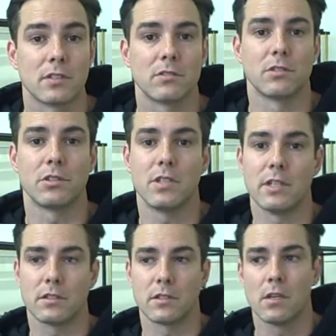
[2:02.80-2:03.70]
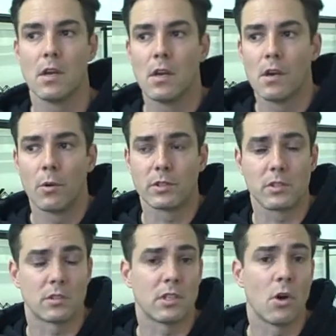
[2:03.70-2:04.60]
Association, which
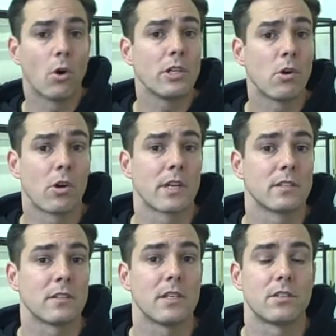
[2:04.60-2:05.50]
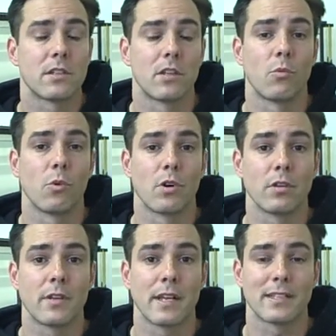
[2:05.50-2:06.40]
is the only organization in the
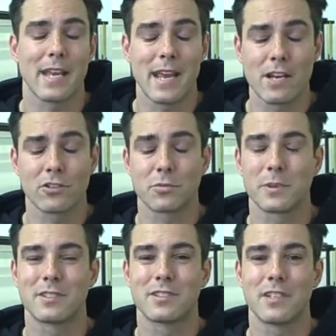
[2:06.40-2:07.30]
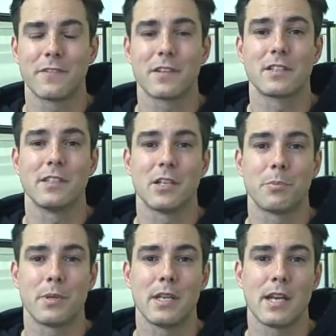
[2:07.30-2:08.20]
world that caters specifically to
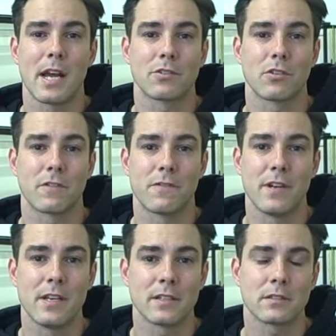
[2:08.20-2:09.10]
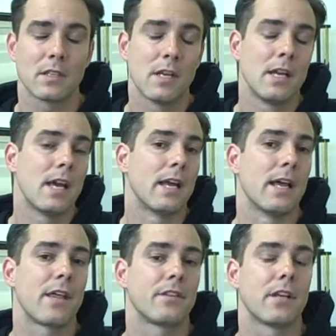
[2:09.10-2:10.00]
pediatric fitness and
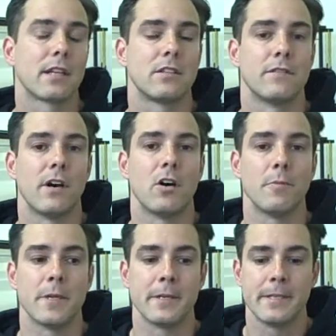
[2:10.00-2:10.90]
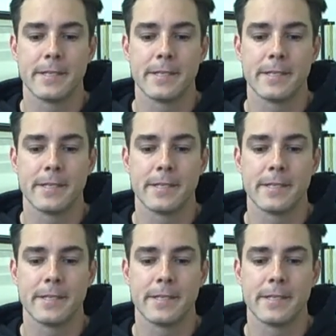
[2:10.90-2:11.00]
athletic development.